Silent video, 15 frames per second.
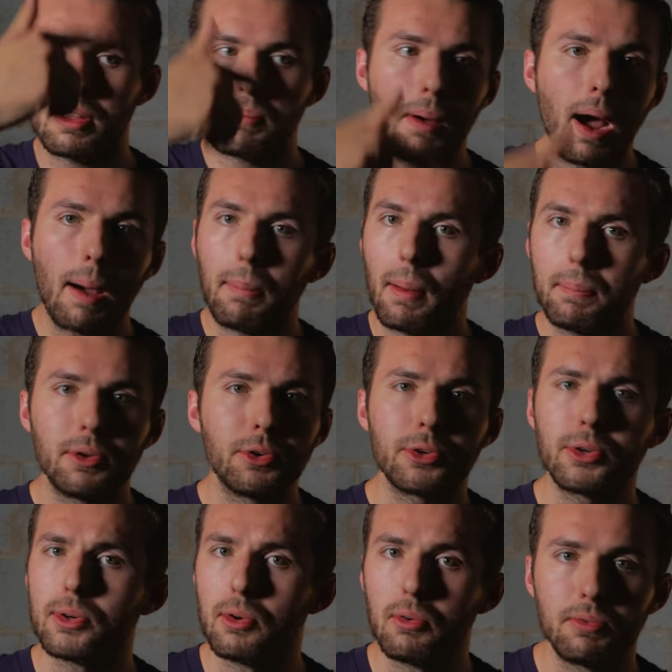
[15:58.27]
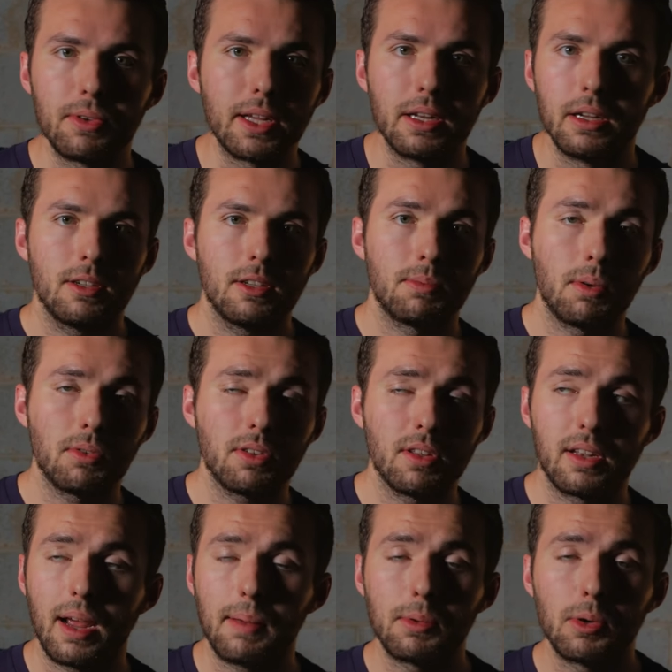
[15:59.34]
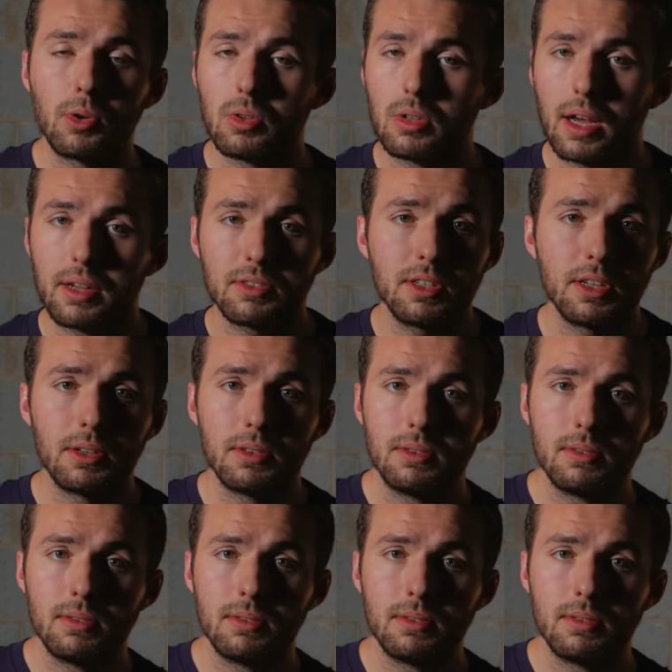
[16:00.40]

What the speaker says: that pop up in your Google feed. Because most of the time, Google lies to you.